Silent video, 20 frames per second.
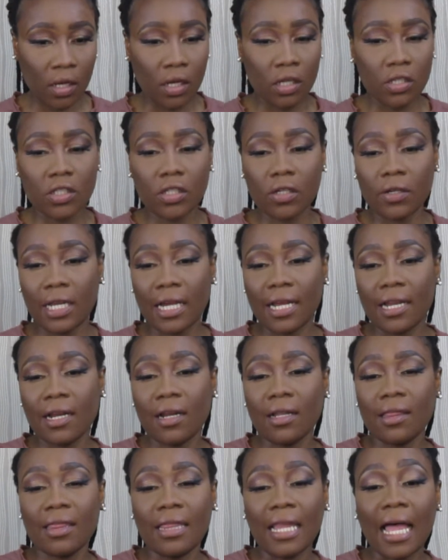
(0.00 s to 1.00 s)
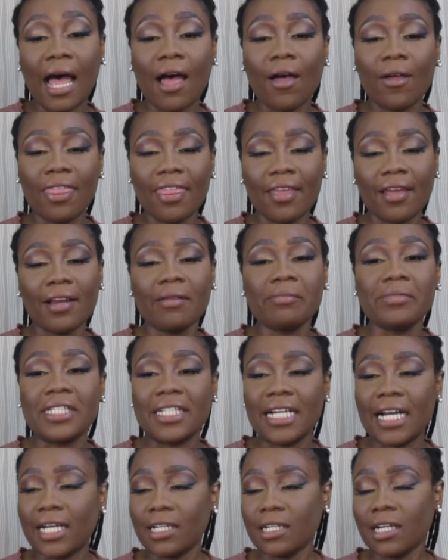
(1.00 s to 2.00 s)
So now that I'm
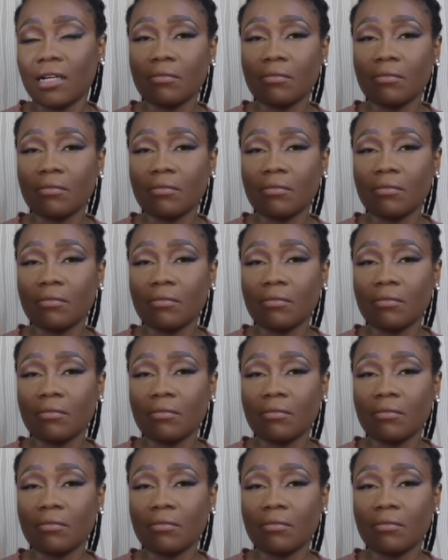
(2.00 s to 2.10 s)
done,